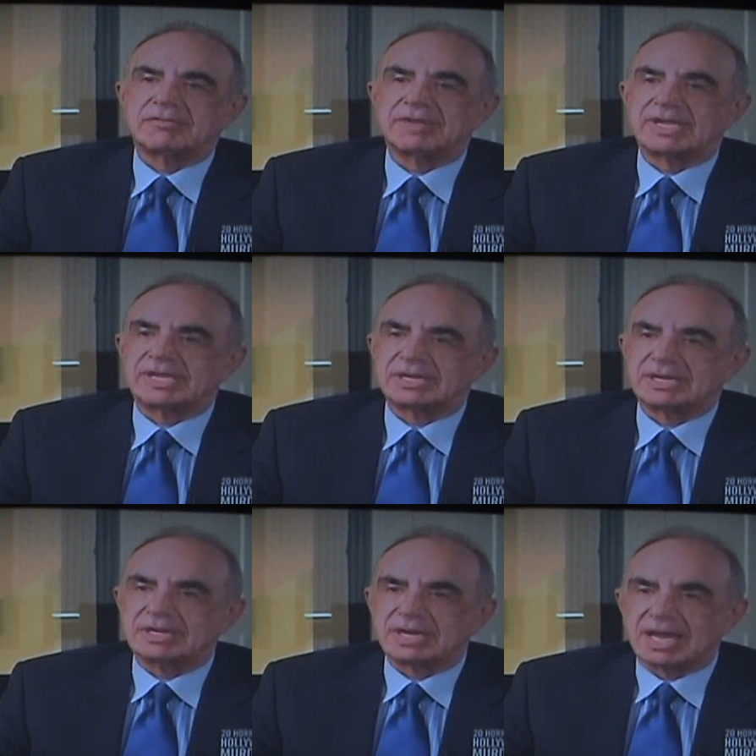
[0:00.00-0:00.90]
of
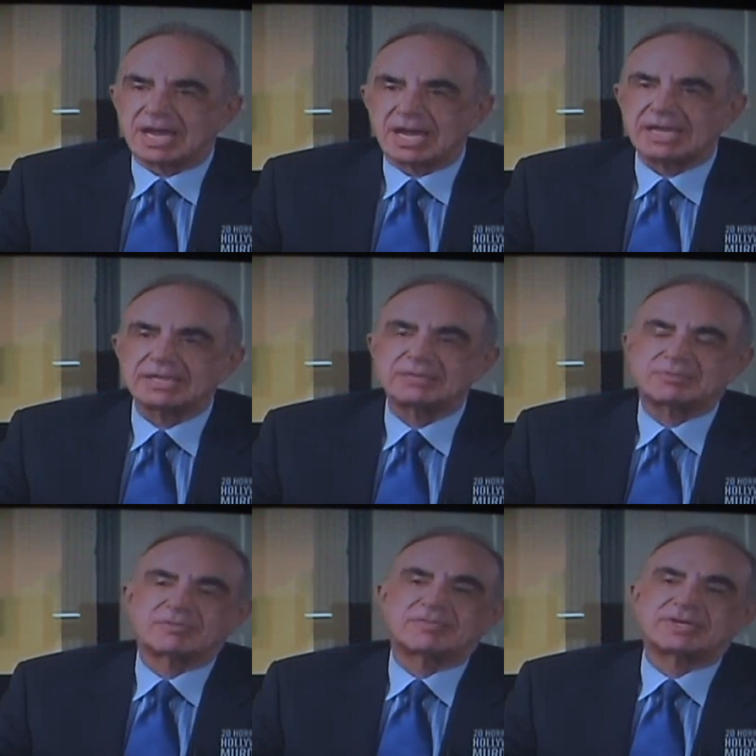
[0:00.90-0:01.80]
a highly
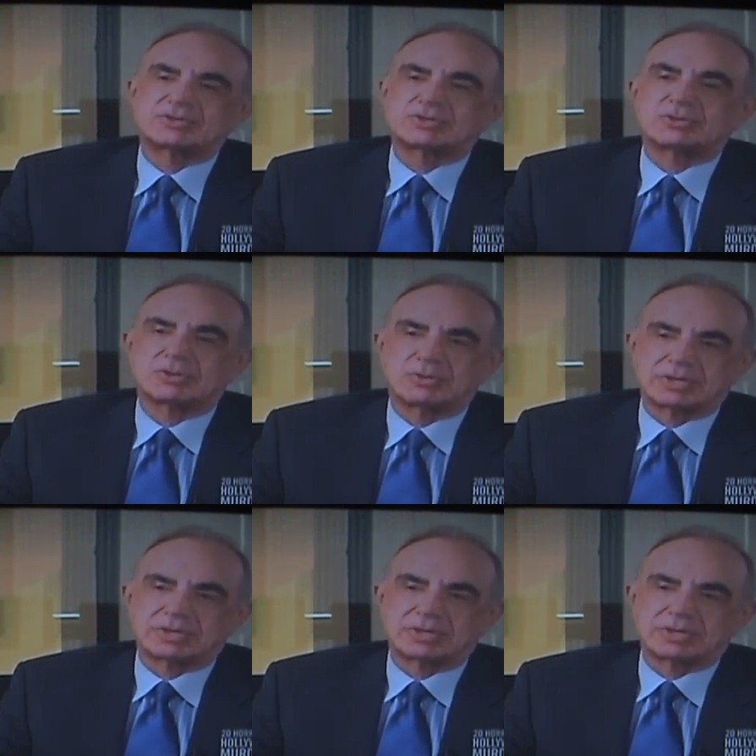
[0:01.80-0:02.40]
professional